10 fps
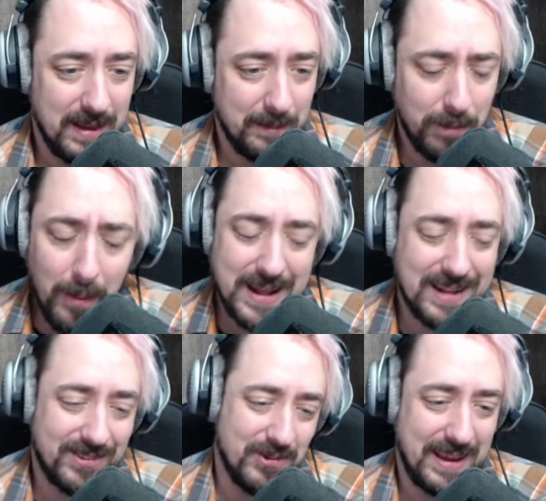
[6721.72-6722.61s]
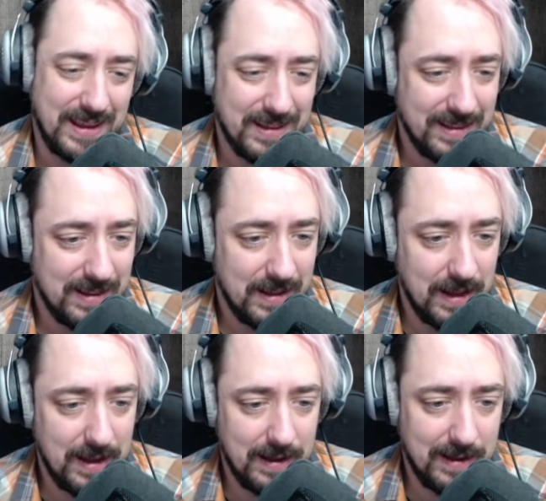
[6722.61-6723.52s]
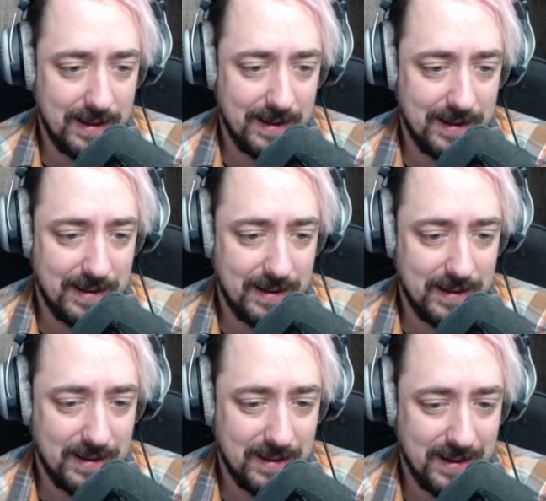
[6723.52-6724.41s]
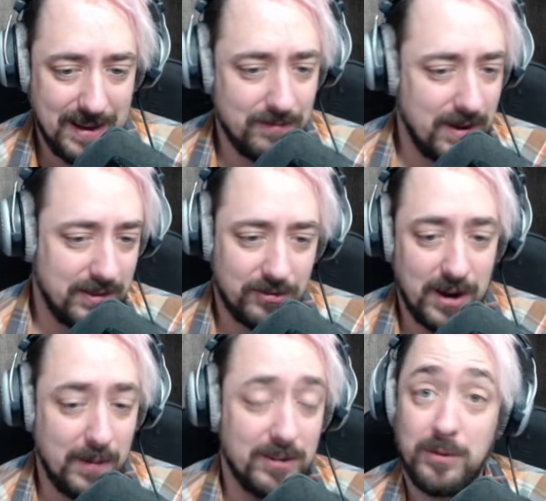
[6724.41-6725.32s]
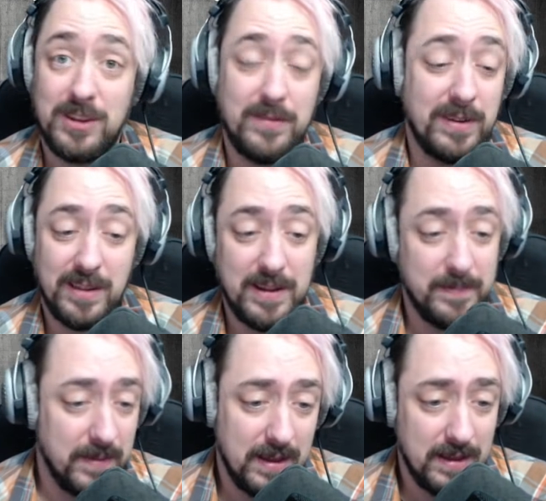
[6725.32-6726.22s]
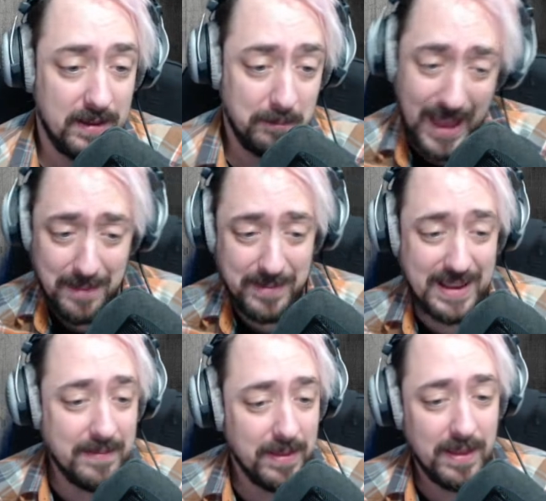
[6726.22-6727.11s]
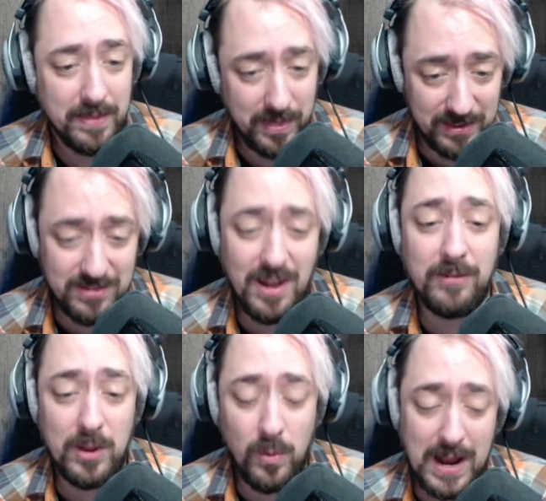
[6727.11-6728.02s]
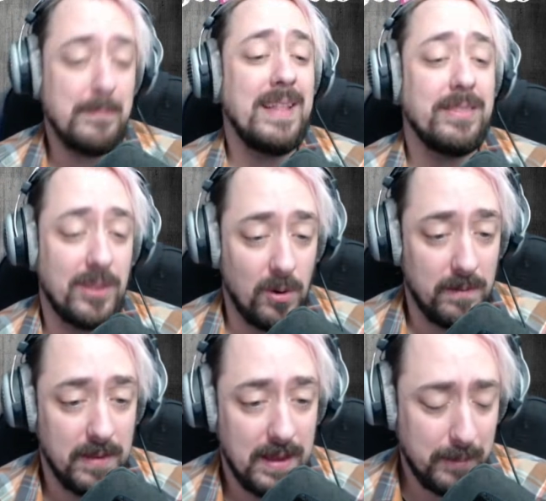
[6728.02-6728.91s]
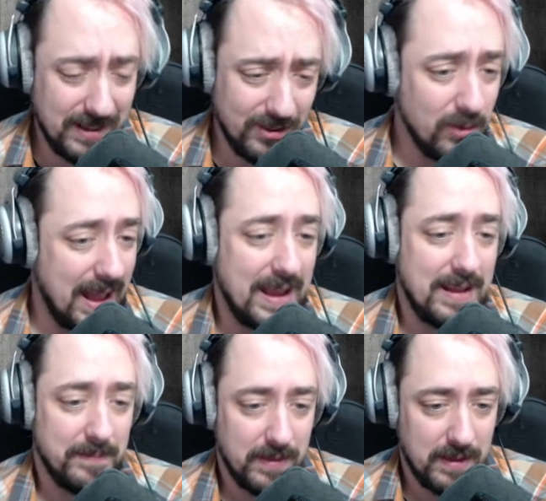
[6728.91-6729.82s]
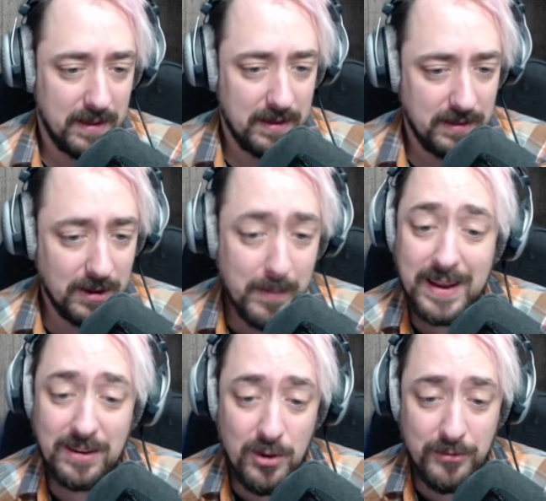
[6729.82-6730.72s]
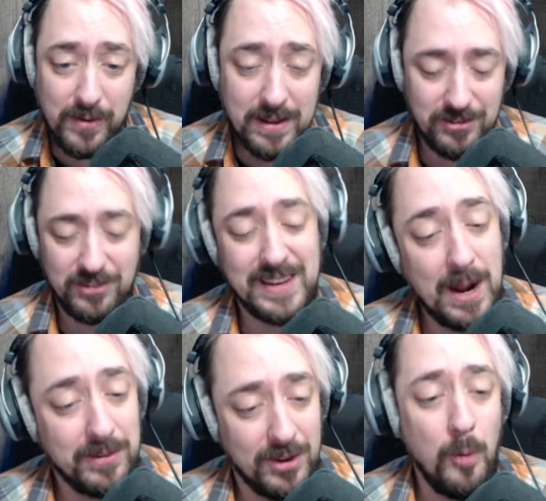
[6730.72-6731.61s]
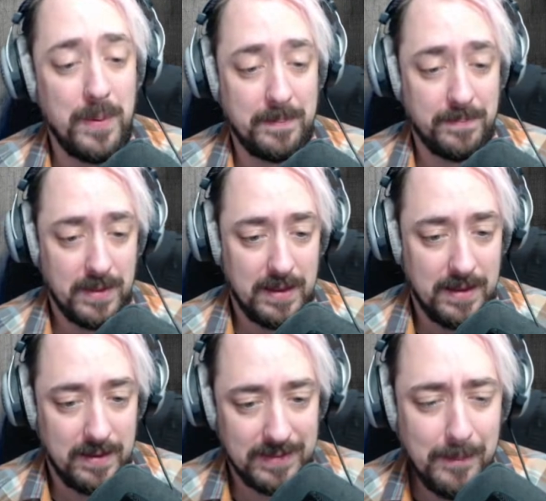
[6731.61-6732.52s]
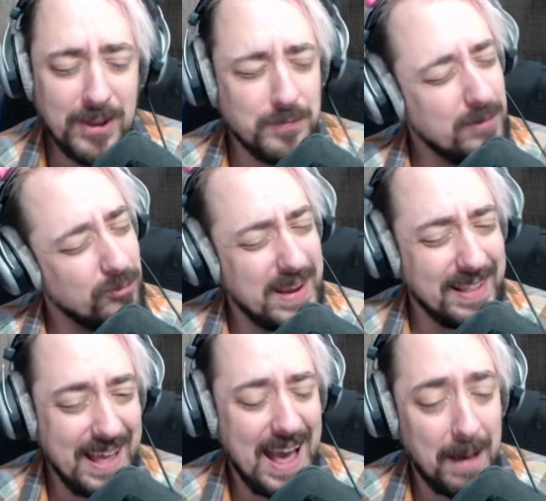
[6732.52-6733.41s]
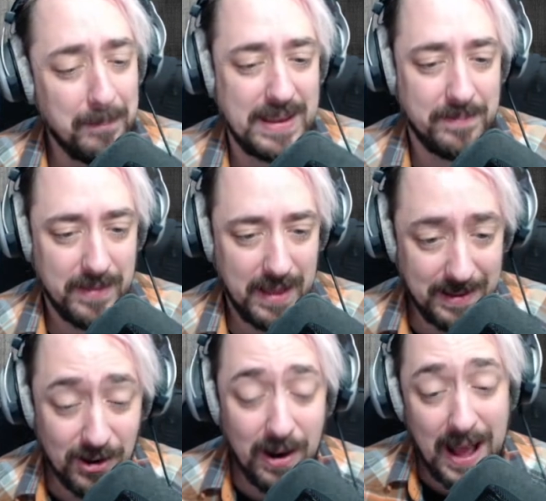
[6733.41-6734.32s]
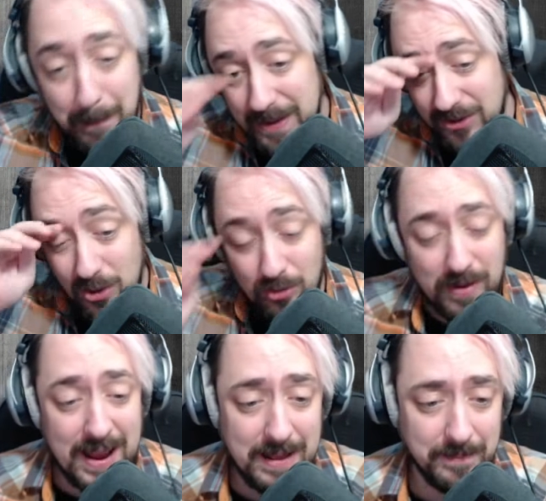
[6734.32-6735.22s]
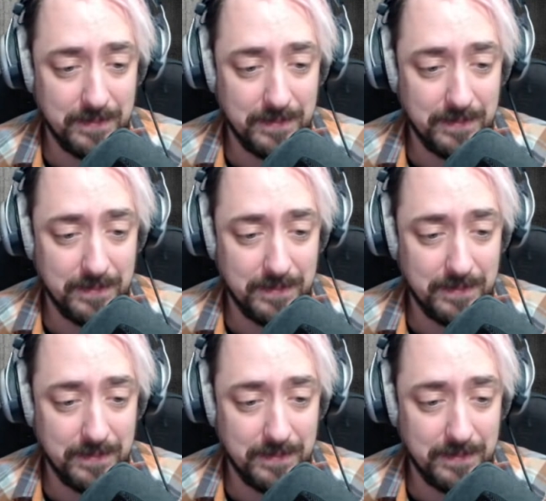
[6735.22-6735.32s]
Probably Natsuki. I didn't write this for anyone specifically. Maybe. That's not really what I meant, though. But it's okay. You're making new friends just like I was hoping. That makes me really happy. And you're happy too, right?